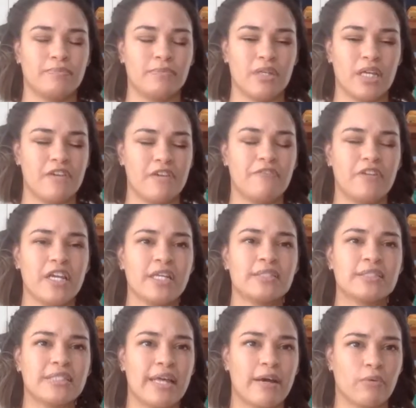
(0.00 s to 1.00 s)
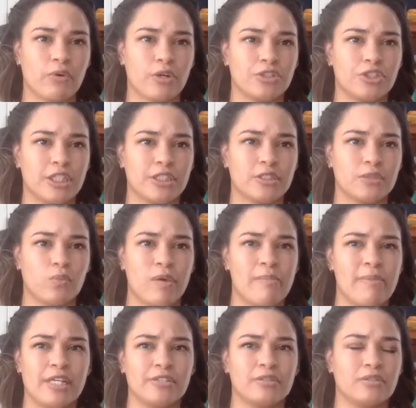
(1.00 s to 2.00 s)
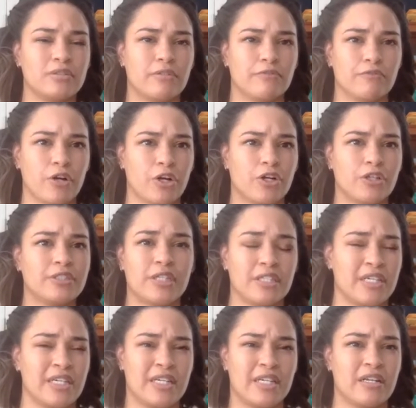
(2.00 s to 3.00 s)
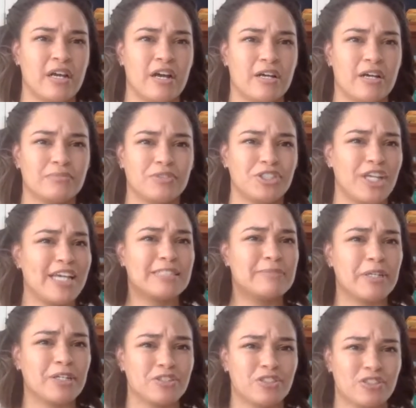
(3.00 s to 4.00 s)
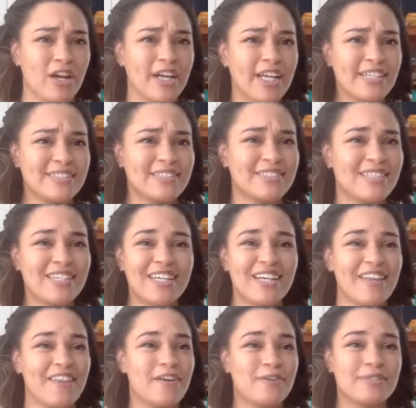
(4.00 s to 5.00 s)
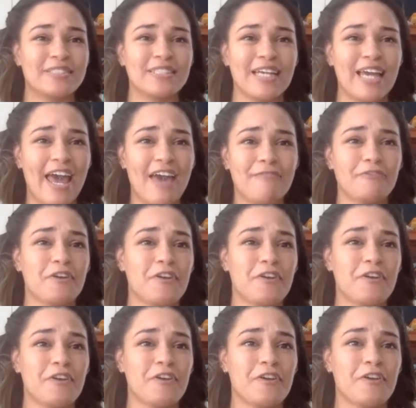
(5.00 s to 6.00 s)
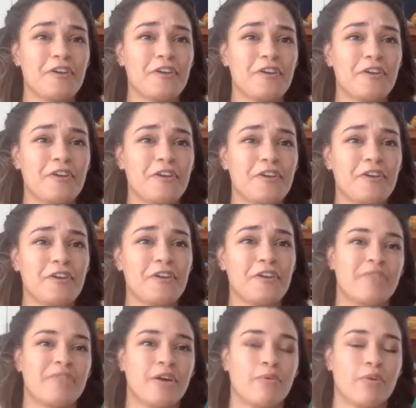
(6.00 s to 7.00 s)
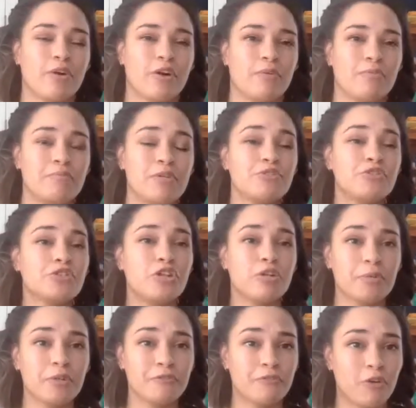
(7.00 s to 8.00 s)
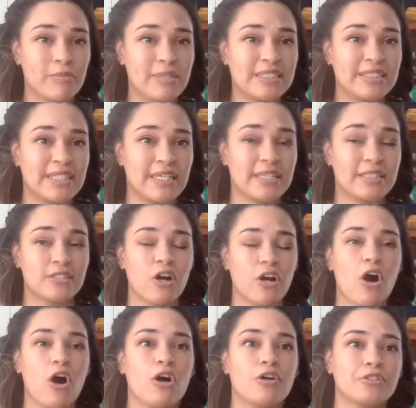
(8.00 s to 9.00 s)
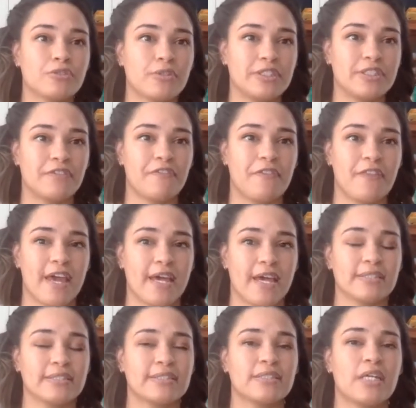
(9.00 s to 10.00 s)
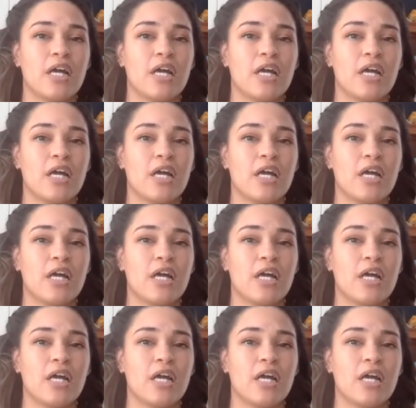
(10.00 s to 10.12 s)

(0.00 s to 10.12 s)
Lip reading: evenings that were just women rehearsing Shakespeare sonnets. There was every. There were musical performances, all sorts of things.